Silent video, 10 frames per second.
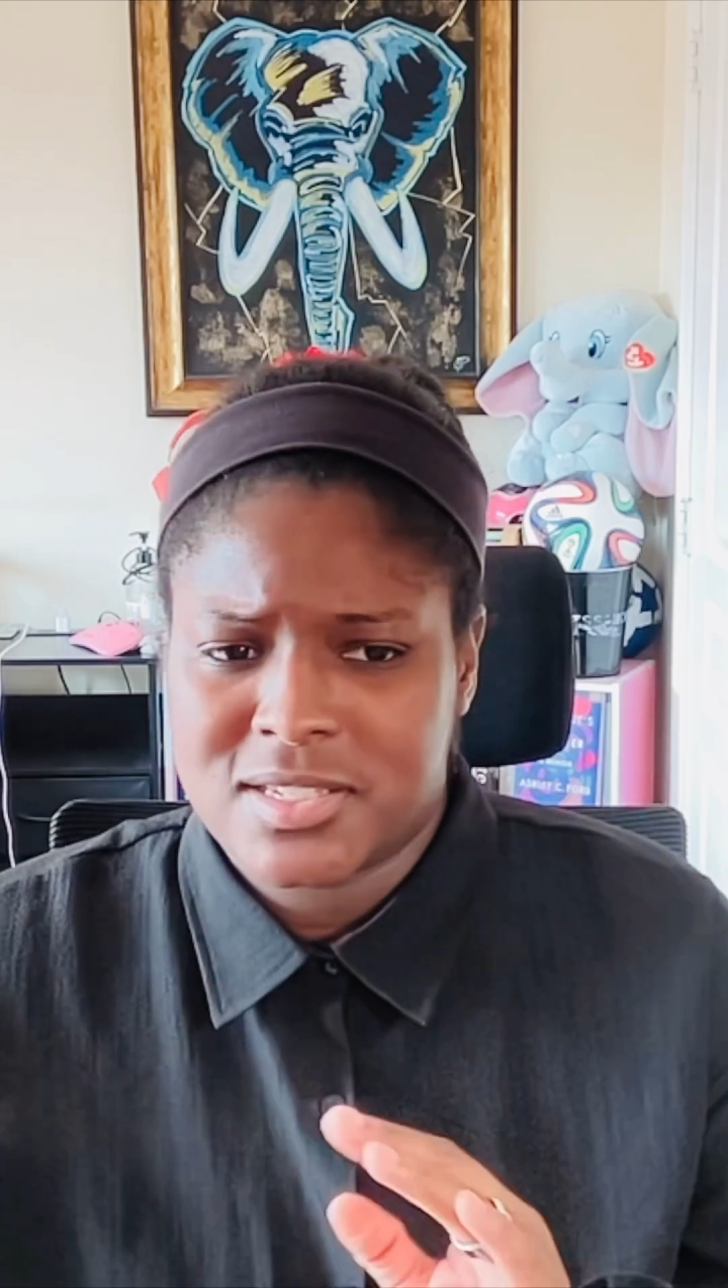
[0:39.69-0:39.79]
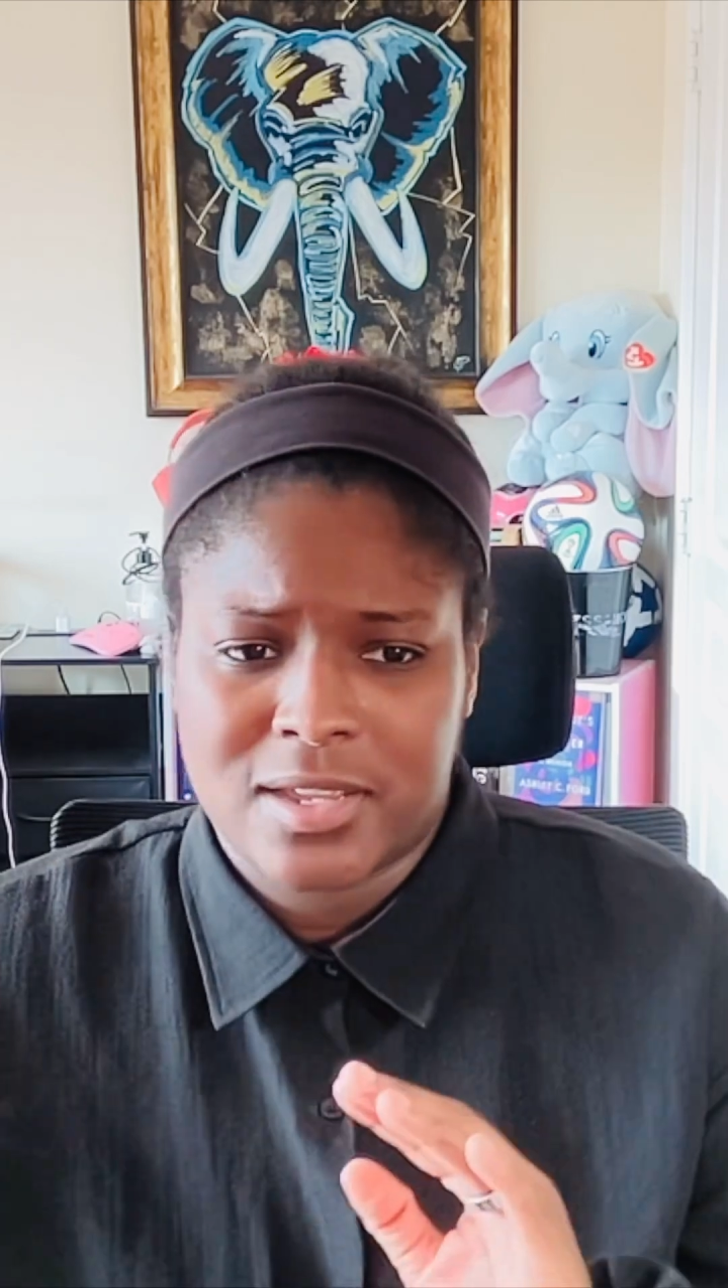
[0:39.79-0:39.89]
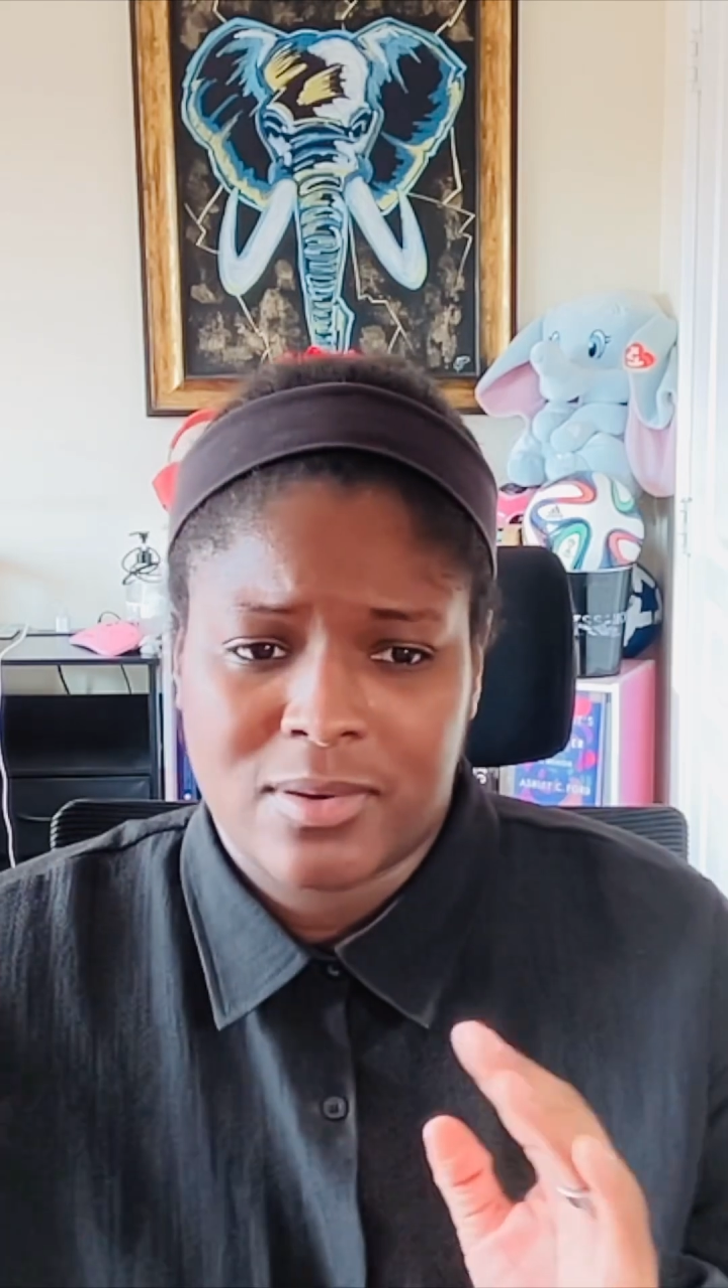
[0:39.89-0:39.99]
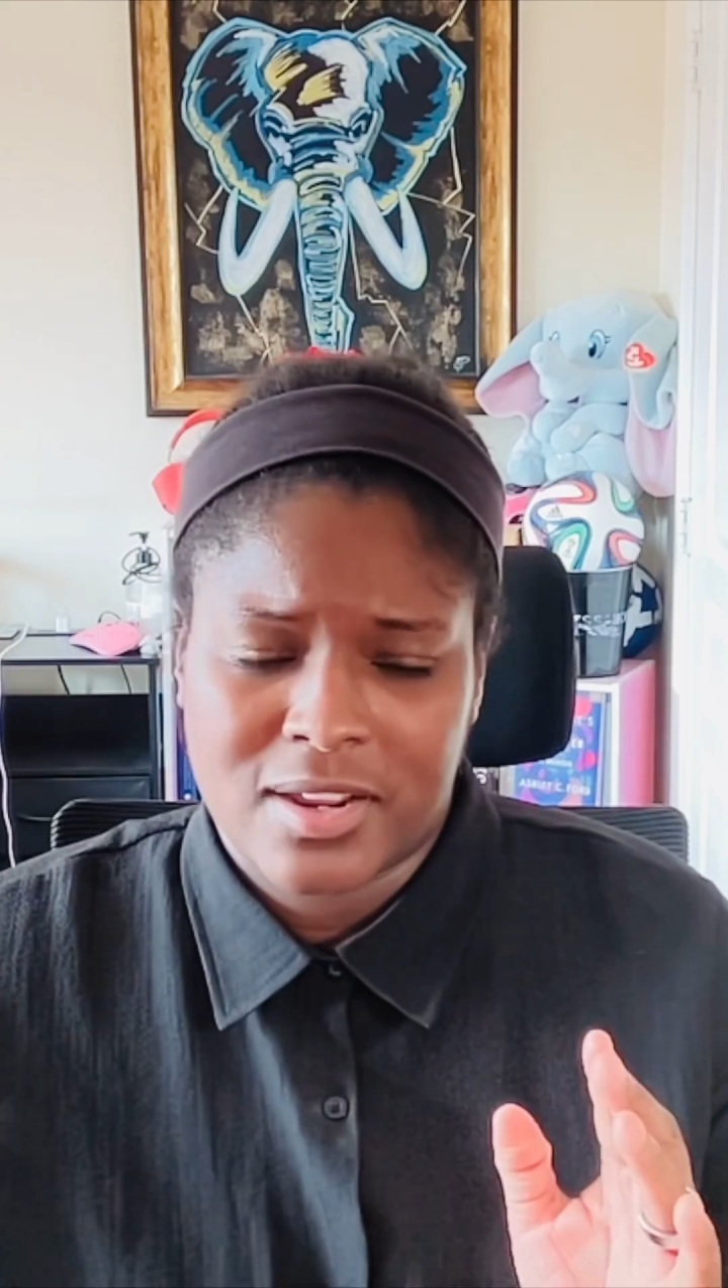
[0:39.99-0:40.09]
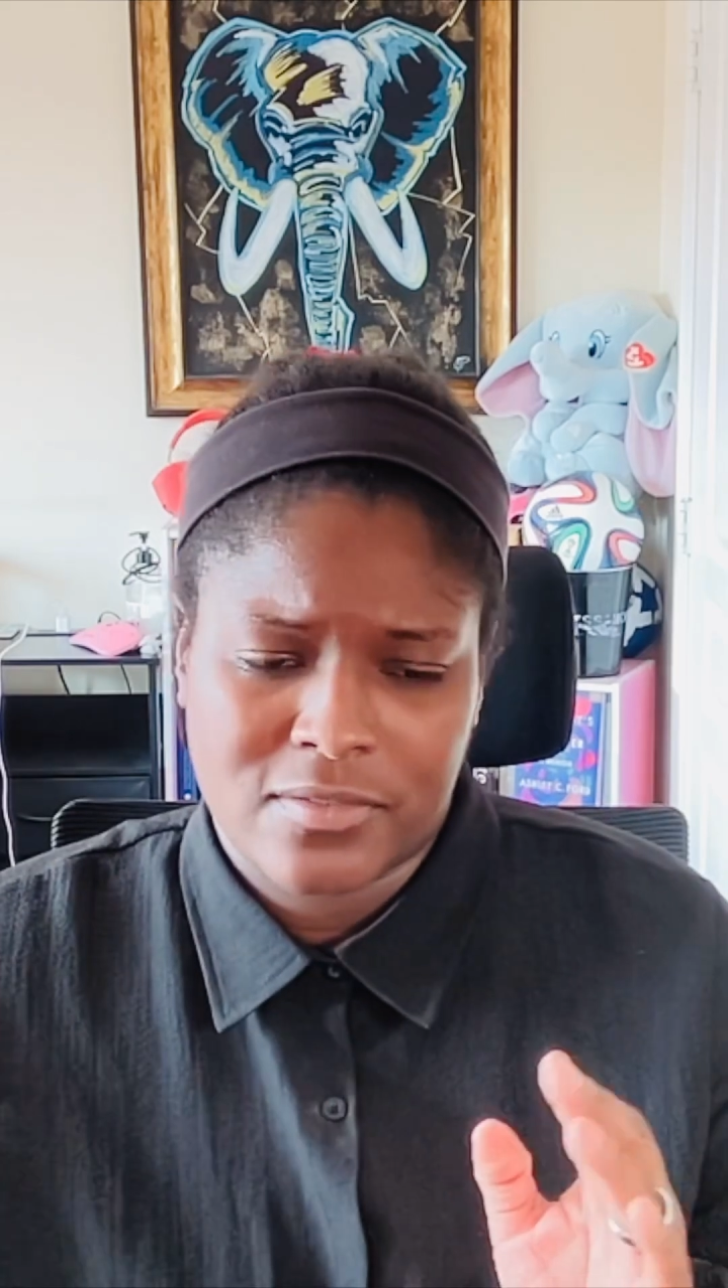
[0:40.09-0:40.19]

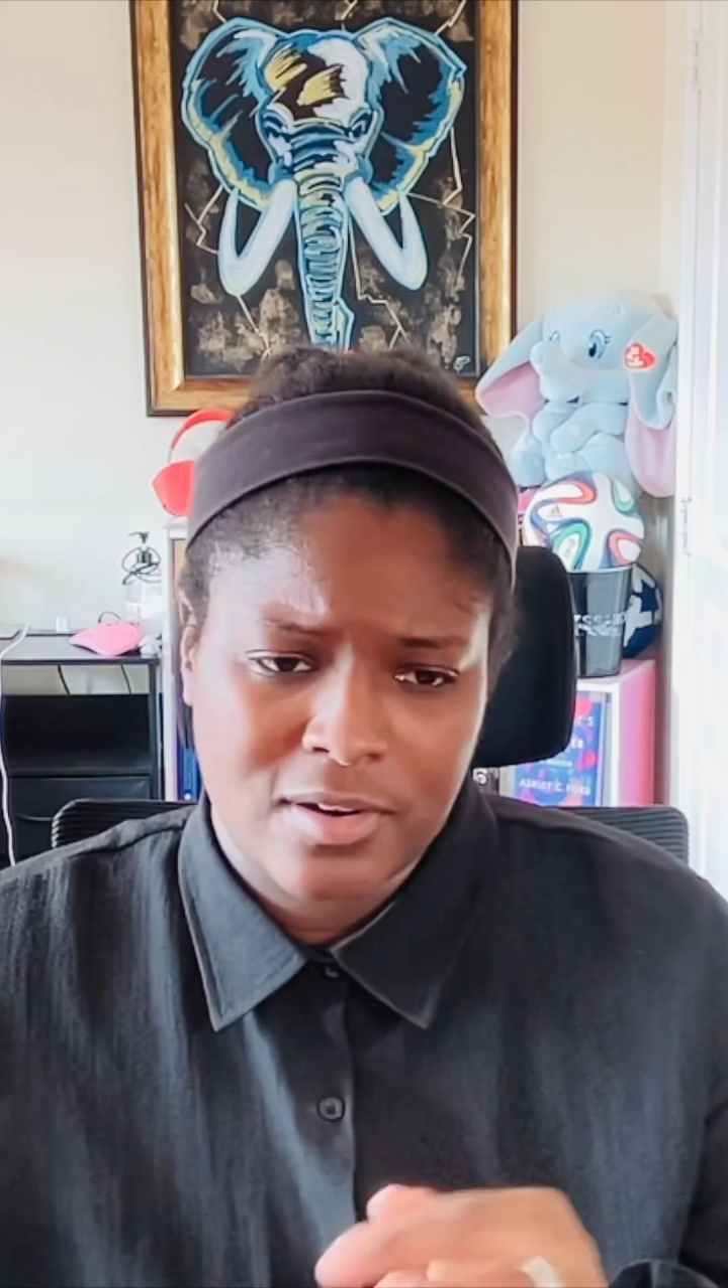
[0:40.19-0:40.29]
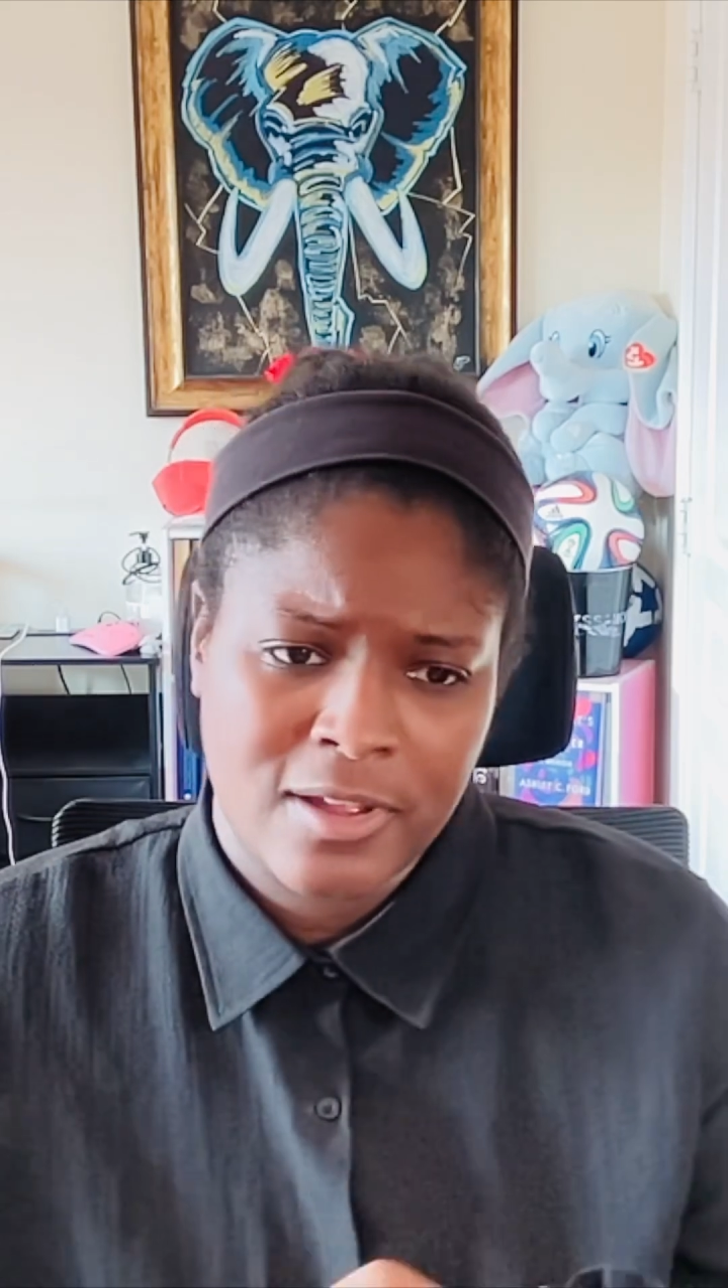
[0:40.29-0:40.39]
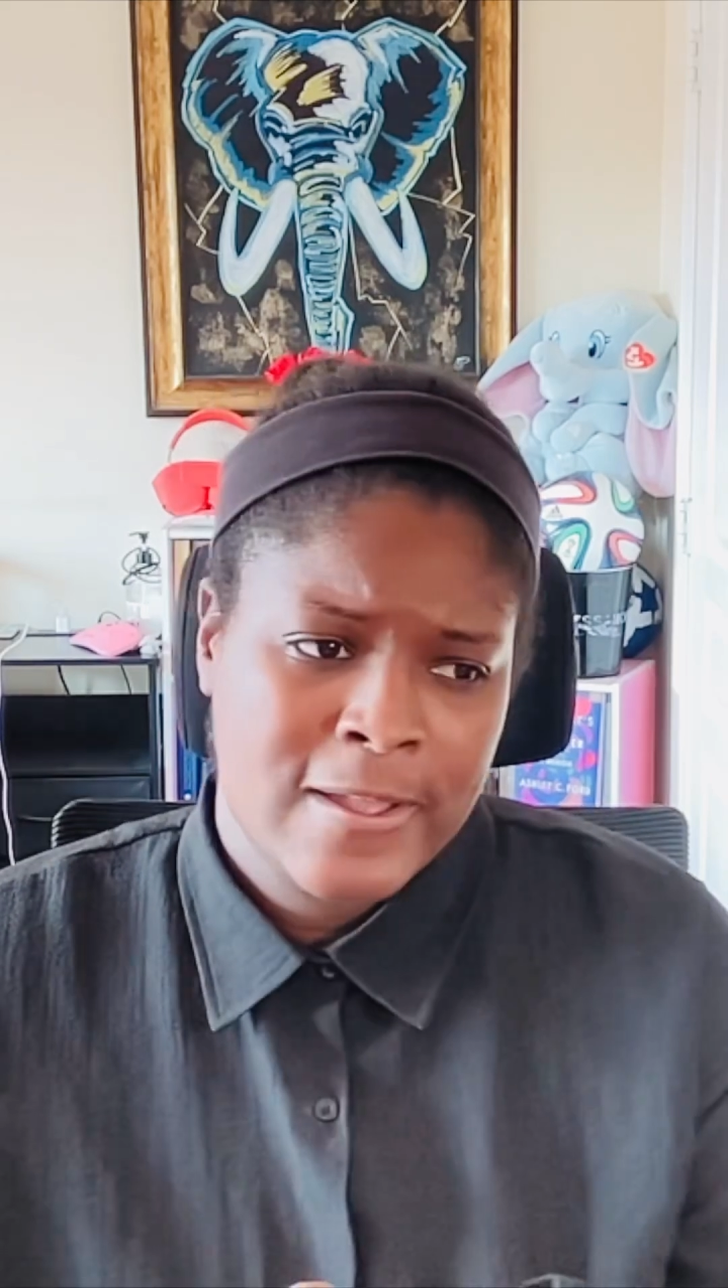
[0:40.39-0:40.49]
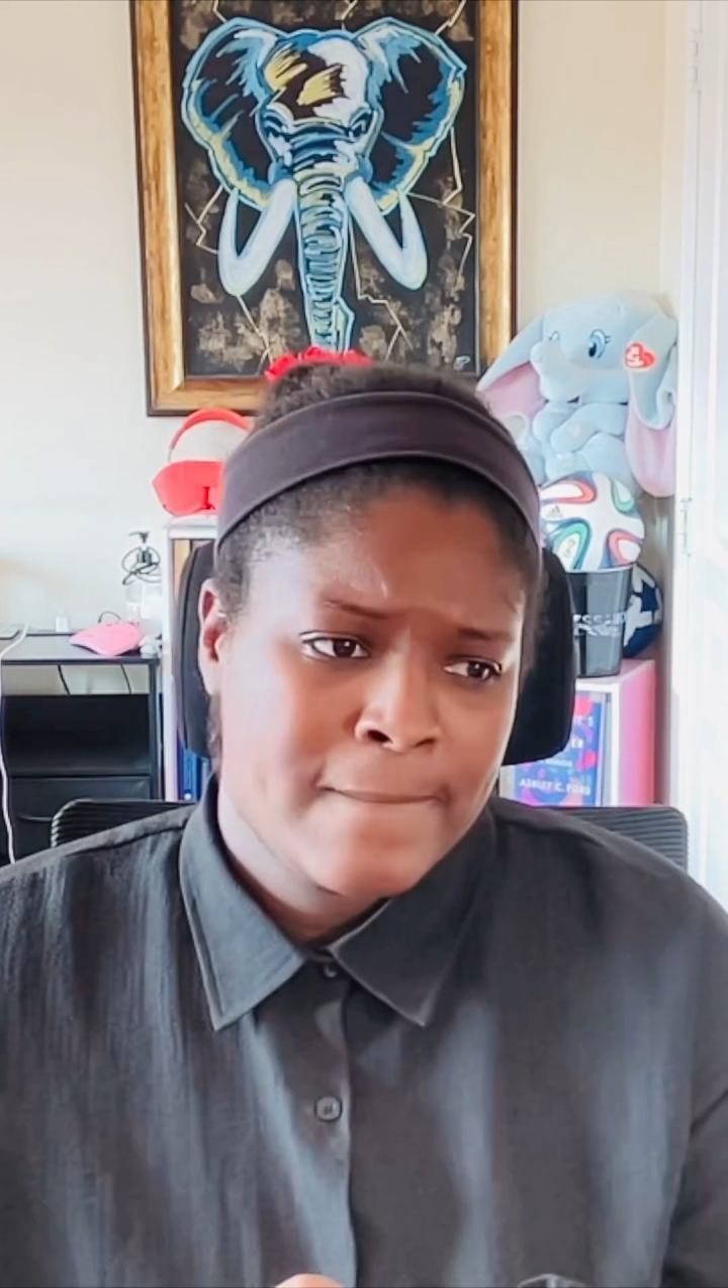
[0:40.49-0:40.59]
like whatever.